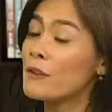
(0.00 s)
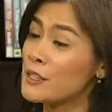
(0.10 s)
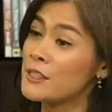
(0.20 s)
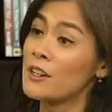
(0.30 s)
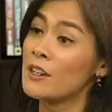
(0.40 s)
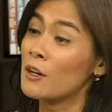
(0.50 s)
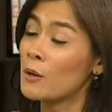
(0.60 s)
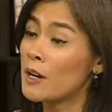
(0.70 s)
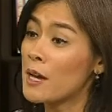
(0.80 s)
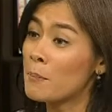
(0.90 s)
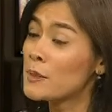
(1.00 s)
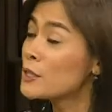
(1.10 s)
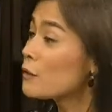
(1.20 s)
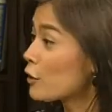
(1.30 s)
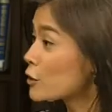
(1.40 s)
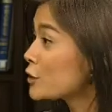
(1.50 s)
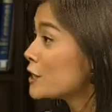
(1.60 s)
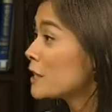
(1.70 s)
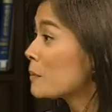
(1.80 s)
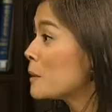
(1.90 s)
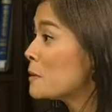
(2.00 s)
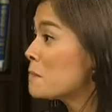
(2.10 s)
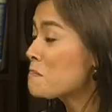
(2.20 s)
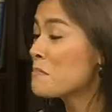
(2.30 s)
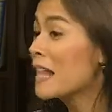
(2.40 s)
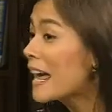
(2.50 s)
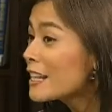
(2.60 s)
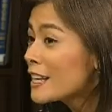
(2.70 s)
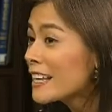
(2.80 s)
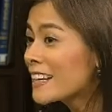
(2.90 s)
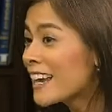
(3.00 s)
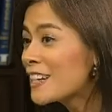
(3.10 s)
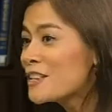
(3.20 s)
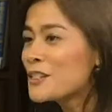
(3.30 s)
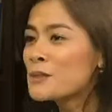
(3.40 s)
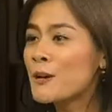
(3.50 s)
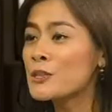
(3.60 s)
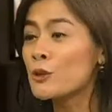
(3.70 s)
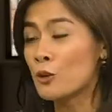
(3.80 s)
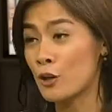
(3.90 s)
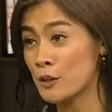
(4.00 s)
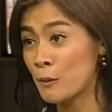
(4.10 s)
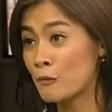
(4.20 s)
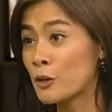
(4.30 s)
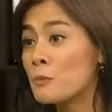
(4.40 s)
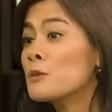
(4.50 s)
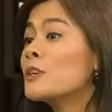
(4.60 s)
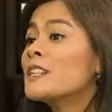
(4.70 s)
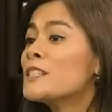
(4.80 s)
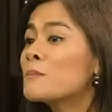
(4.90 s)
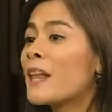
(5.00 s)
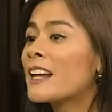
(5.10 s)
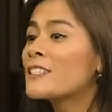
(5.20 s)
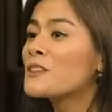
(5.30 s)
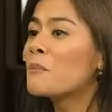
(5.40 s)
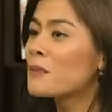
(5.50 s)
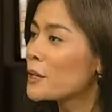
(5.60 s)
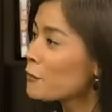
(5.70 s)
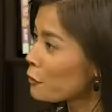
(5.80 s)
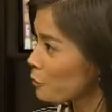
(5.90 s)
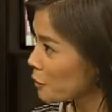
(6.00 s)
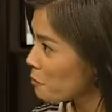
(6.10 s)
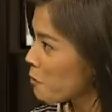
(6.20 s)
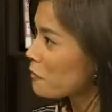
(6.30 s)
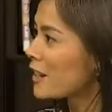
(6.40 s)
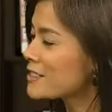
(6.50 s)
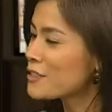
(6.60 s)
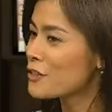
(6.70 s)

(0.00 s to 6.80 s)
of, is the Embassy of Argentina maybe planning anything special, or are some of the communities planning something for when Pope Francis